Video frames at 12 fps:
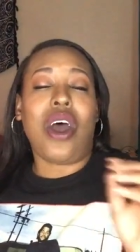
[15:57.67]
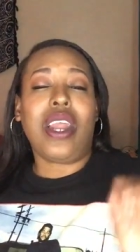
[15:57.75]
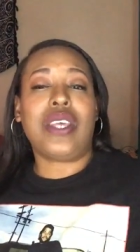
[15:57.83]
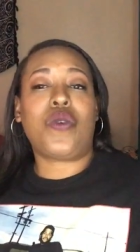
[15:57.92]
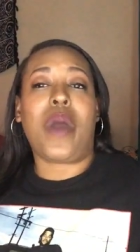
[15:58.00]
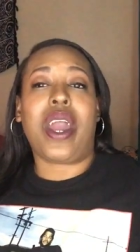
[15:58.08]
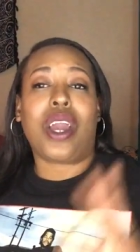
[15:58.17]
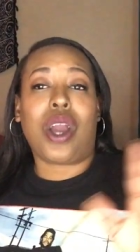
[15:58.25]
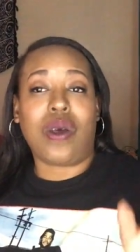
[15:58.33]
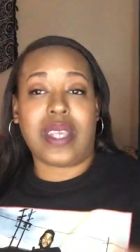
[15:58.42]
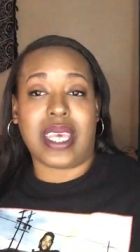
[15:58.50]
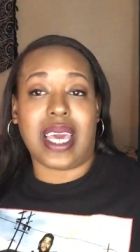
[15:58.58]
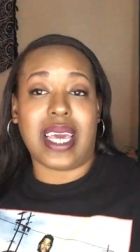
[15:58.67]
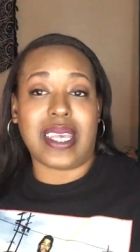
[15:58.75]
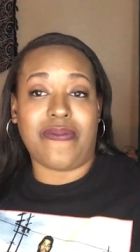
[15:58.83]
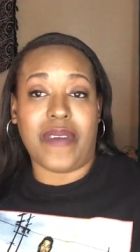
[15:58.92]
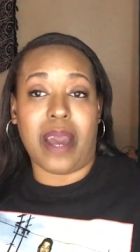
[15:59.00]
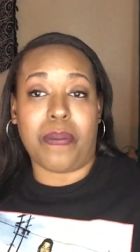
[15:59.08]
on his way to go see
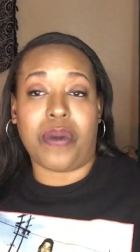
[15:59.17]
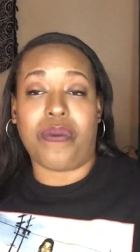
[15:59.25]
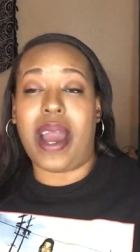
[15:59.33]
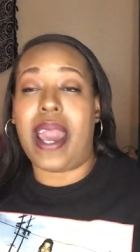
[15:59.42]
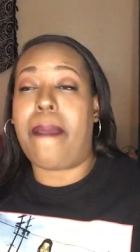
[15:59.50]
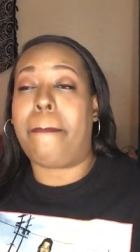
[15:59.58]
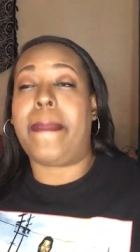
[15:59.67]
his family, right?